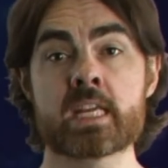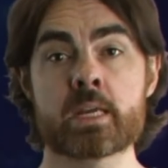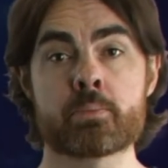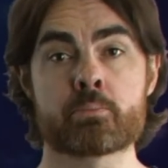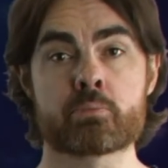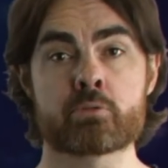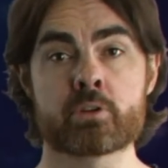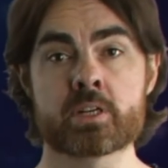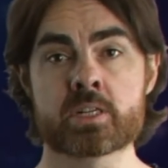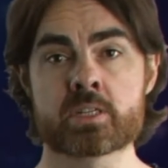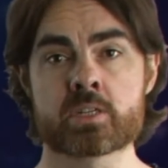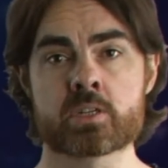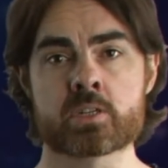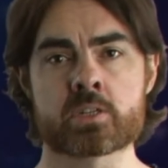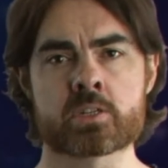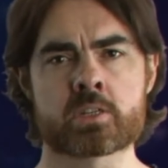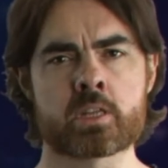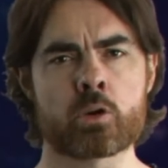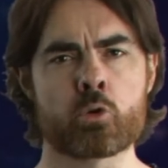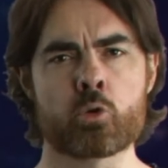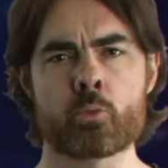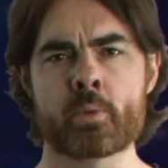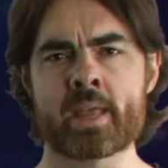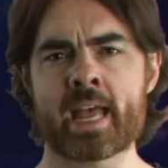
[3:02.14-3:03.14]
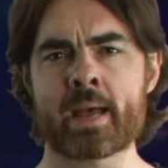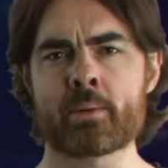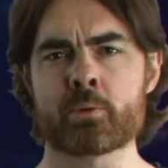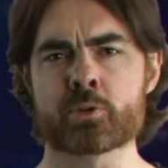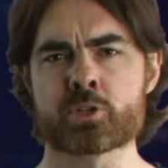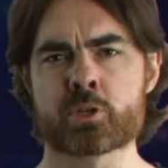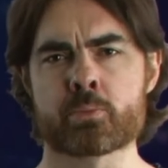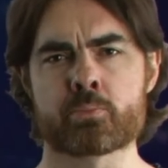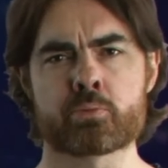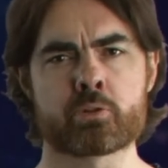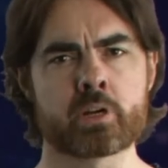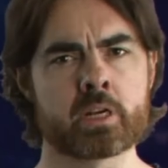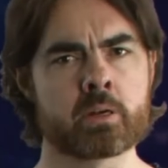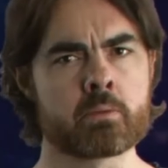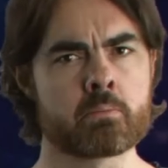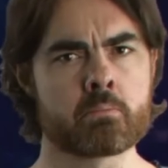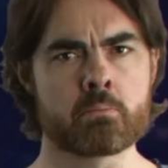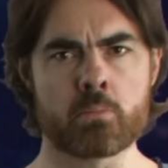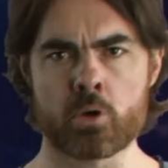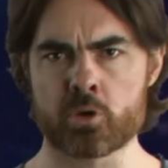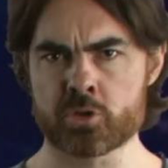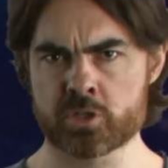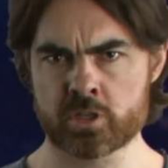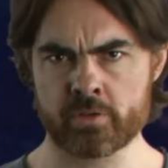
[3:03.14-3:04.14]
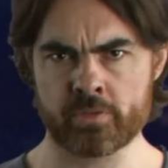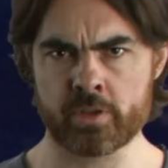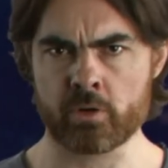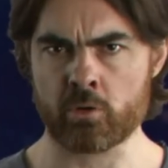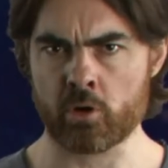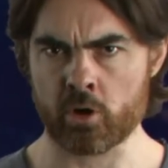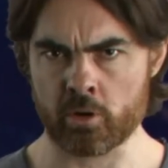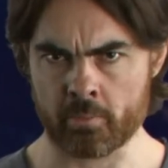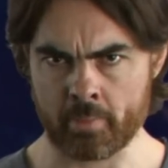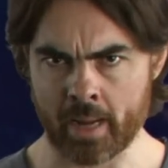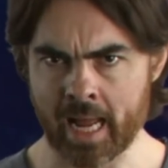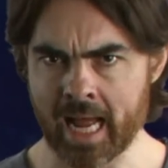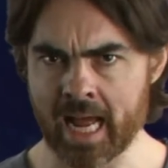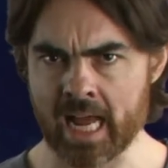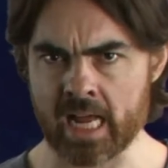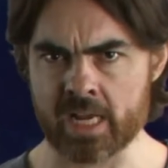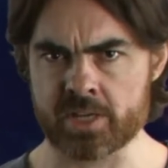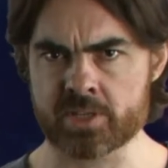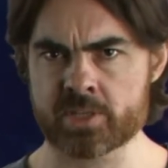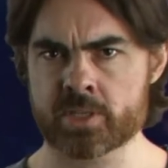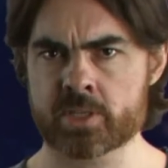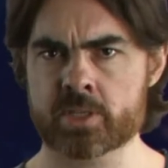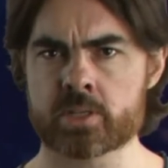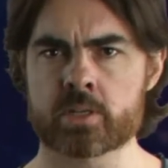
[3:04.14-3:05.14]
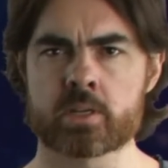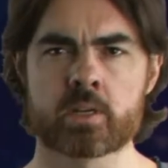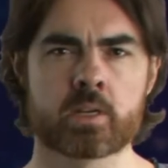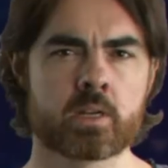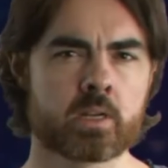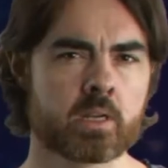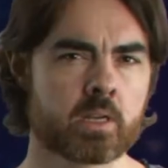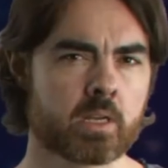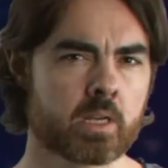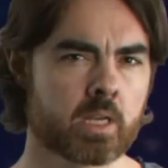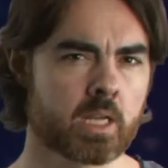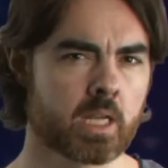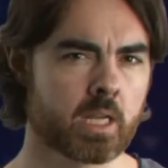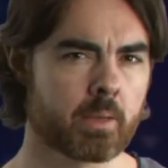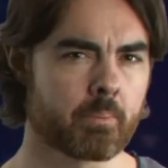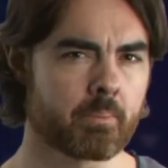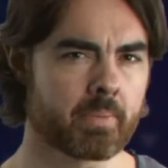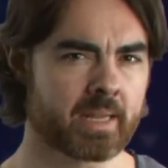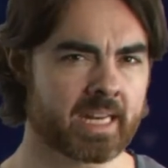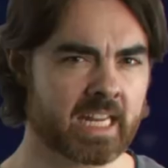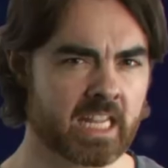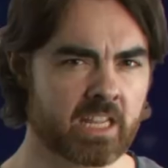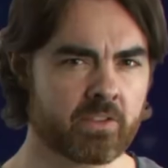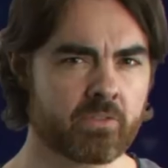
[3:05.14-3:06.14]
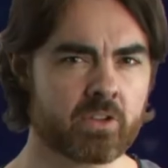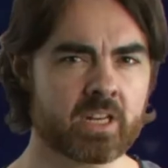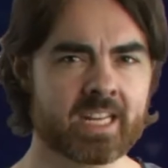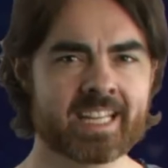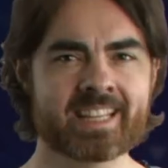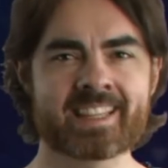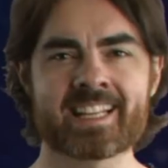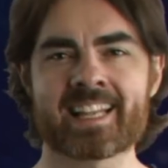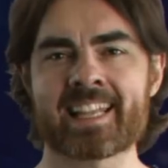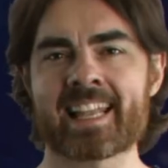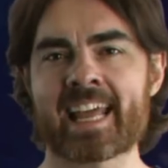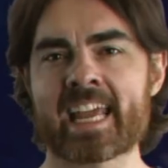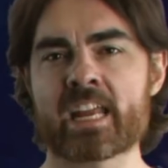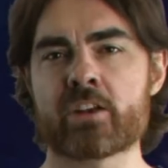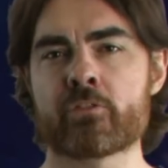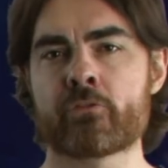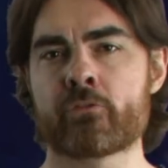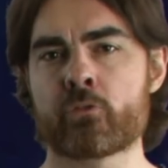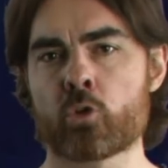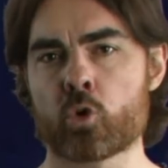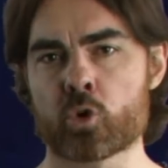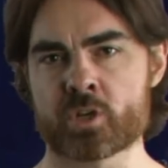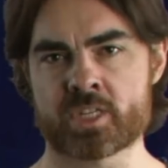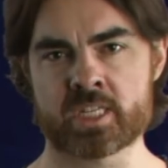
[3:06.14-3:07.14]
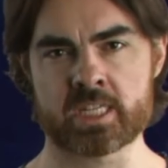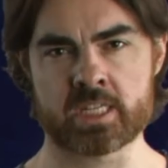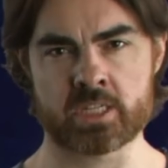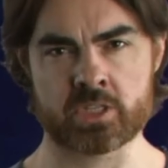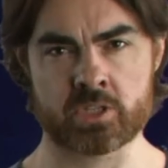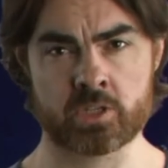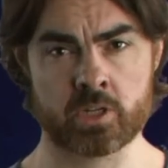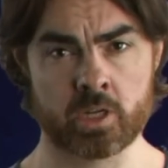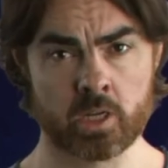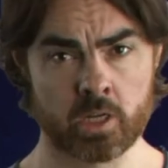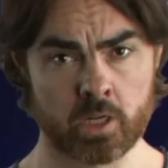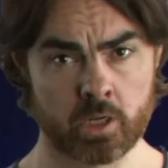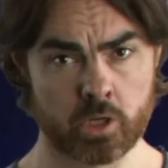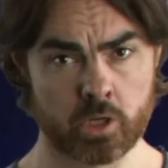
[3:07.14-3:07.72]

D printers that will be able to print most of their own parts. But even in the late forties,